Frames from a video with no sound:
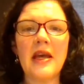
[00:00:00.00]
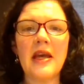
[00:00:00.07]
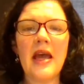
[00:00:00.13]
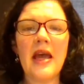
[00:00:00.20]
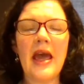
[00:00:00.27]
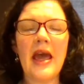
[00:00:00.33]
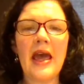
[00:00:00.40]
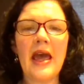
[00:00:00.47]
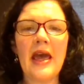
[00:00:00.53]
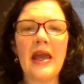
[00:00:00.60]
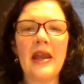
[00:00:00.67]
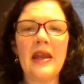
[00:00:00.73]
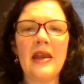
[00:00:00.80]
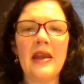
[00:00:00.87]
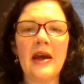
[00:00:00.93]

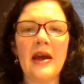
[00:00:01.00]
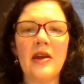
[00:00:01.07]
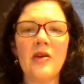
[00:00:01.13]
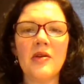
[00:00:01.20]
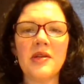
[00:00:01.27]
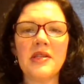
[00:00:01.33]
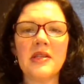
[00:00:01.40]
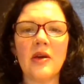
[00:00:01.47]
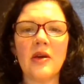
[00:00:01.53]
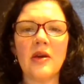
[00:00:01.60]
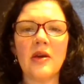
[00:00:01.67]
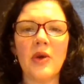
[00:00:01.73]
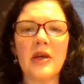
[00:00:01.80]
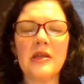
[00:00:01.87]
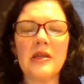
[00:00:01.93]
And I noticed there
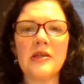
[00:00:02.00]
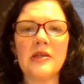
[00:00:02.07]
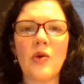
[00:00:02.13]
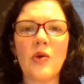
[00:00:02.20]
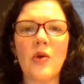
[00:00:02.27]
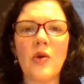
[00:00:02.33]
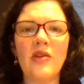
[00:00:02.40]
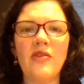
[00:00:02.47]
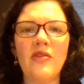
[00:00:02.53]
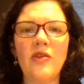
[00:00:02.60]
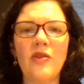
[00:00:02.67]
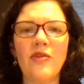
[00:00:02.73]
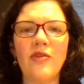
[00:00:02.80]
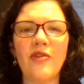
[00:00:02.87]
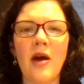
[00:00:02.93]
was quite a
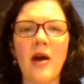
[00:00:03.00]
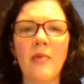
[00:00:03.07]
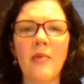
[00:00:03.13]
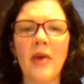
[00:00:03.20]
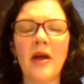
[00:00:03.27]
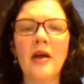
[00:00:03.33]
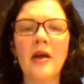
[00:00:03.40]
few from